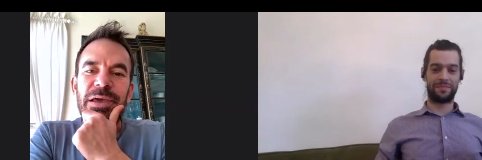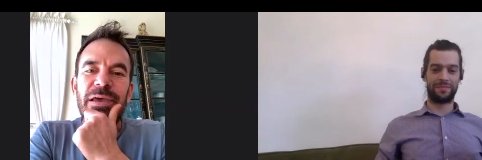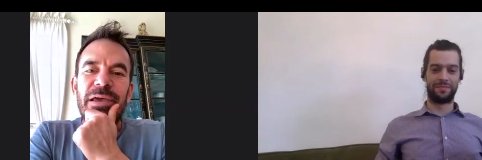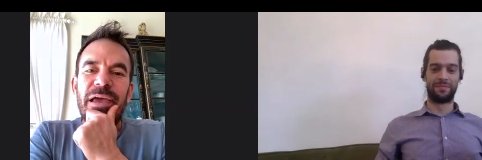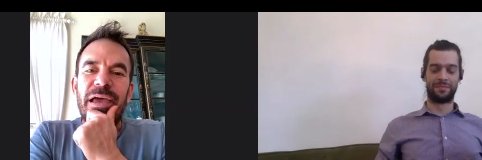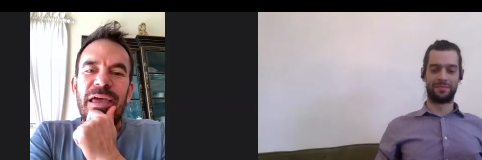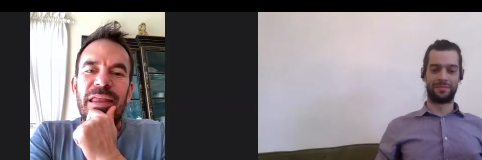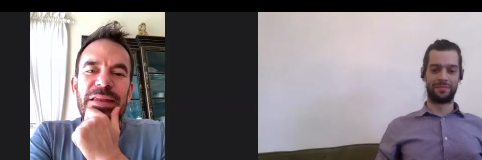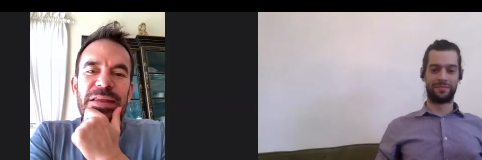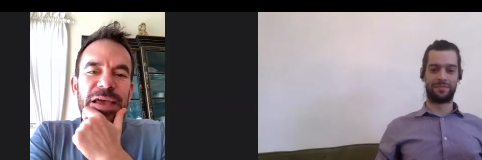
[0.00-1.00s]
Speaker 1: Mm-hmm.
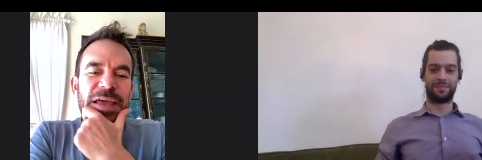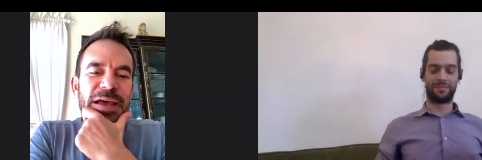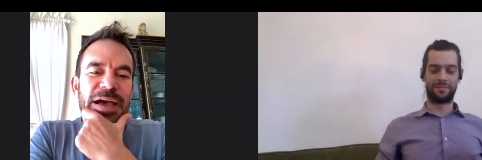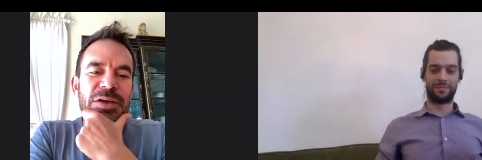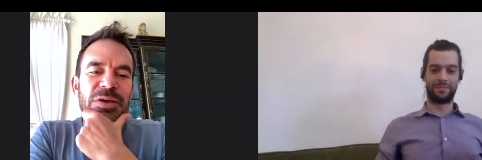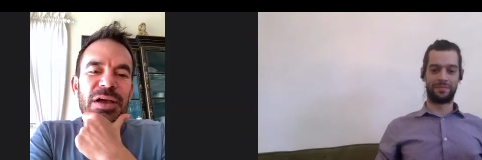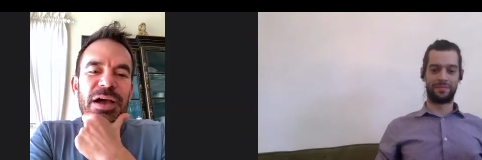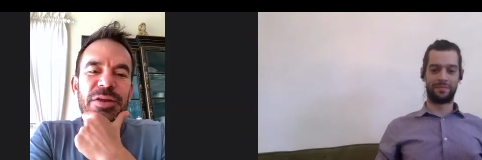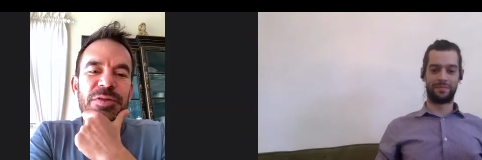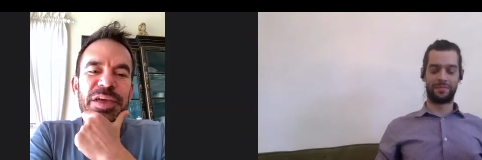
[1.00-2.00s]
And and I
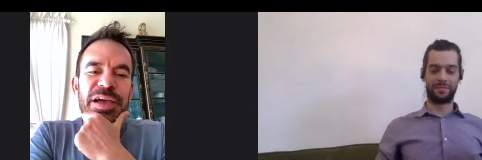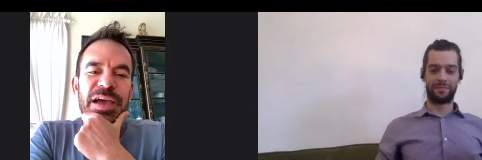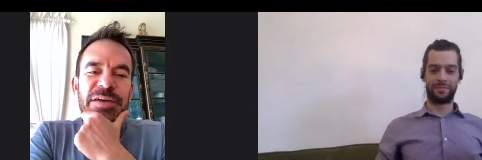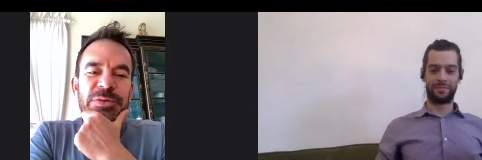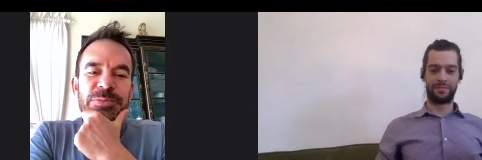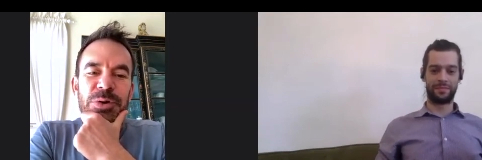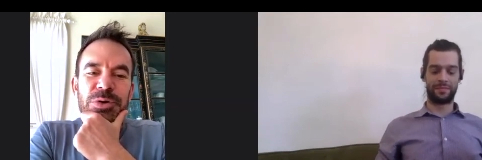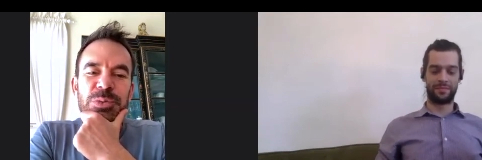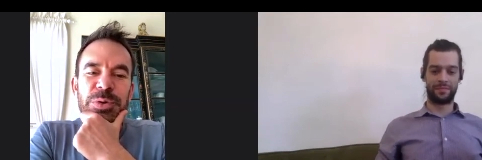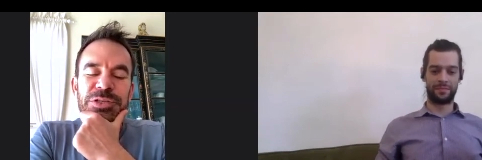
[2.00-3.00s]
I don't think I ever broke
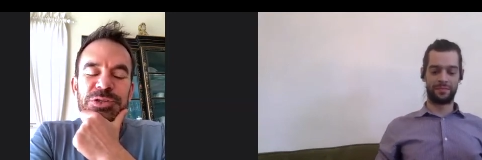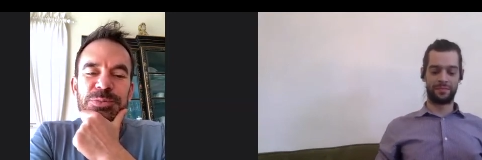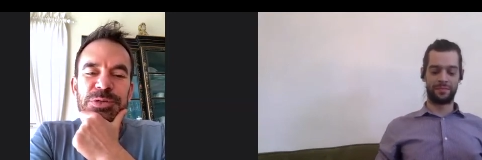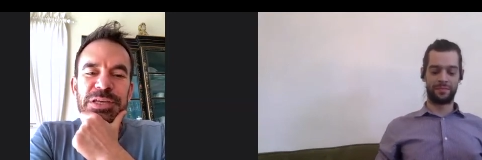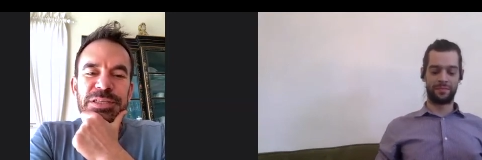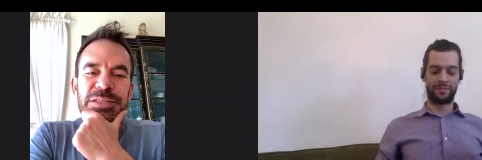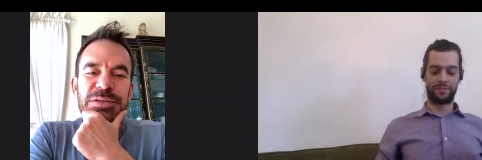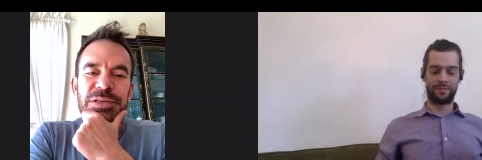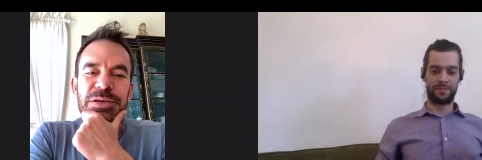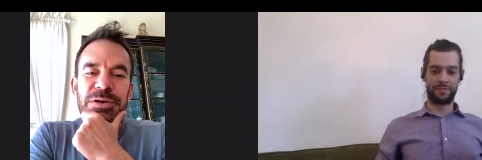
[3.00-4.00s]
22 percent
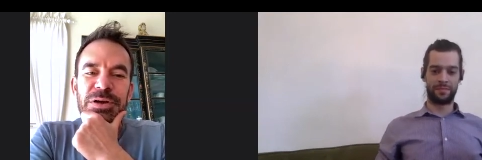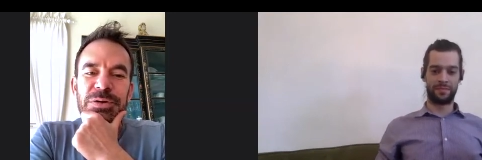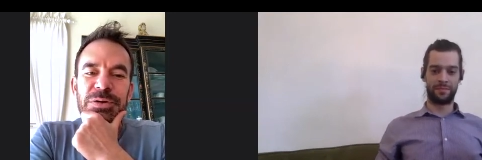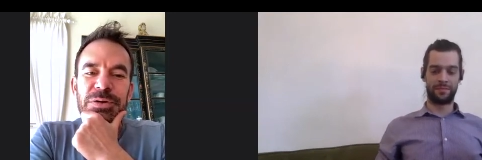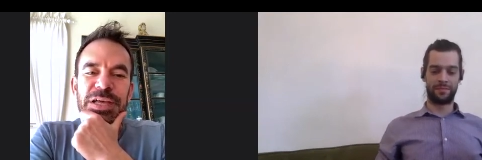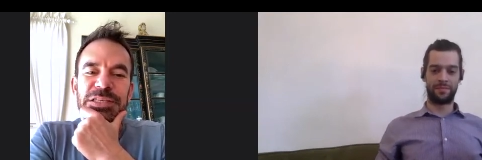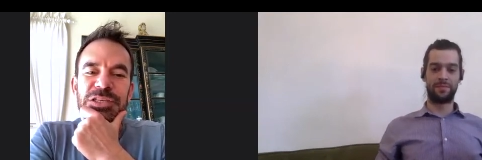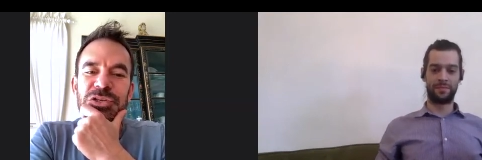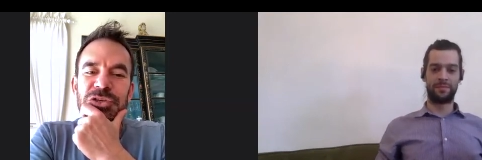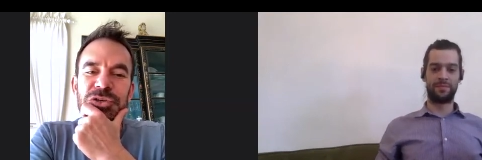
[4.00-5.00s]
until a year ago. So that's a
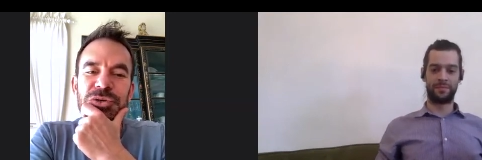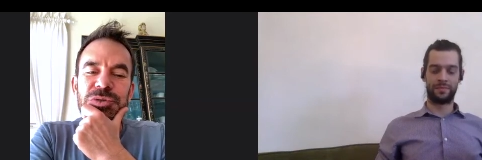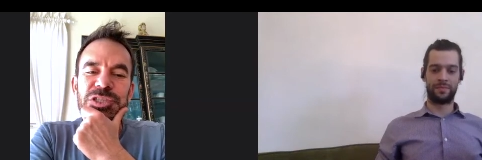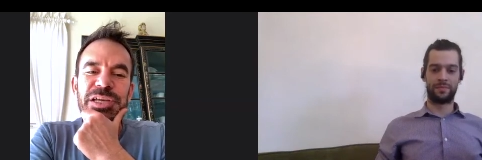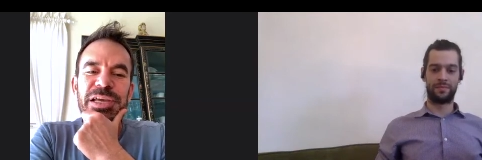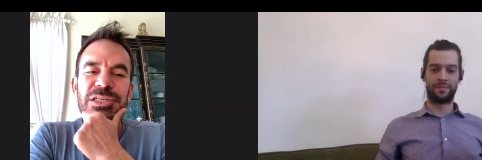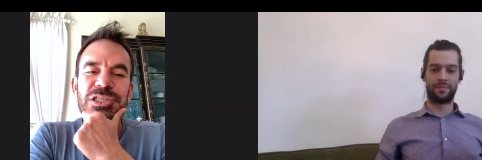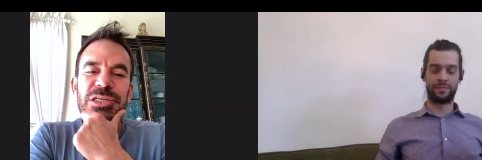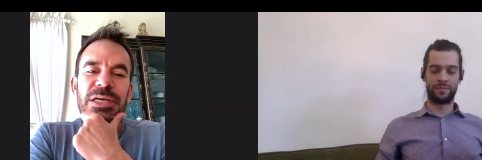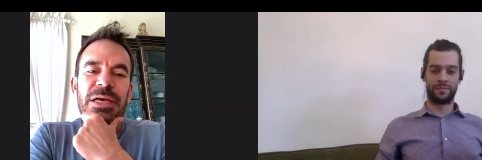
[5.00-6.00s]
huge change.